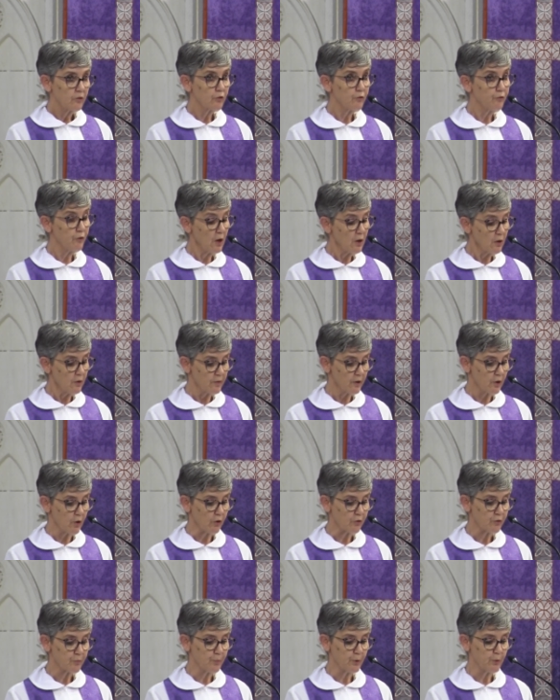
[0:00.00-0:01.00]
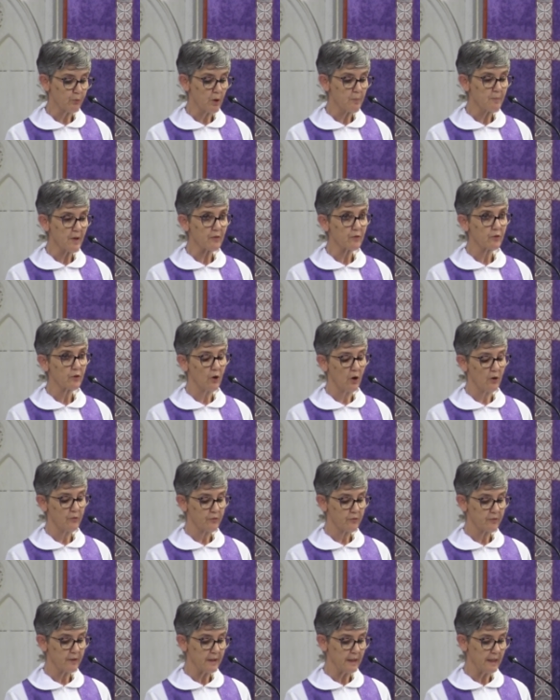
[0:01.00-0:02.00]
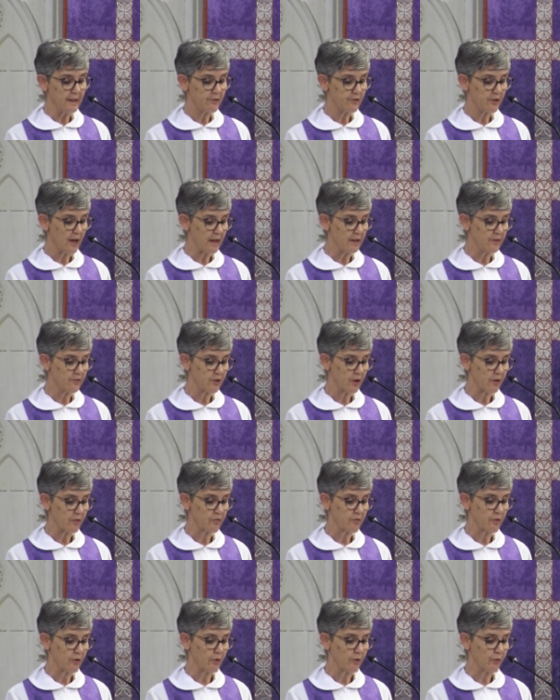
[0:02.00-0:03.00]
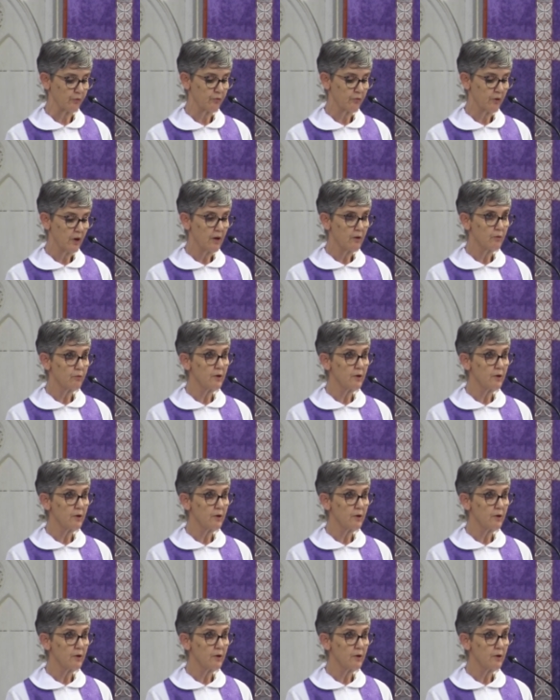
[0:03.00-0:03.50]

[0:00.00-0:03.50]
To follow the gospel, we must constantly challenge ourselves,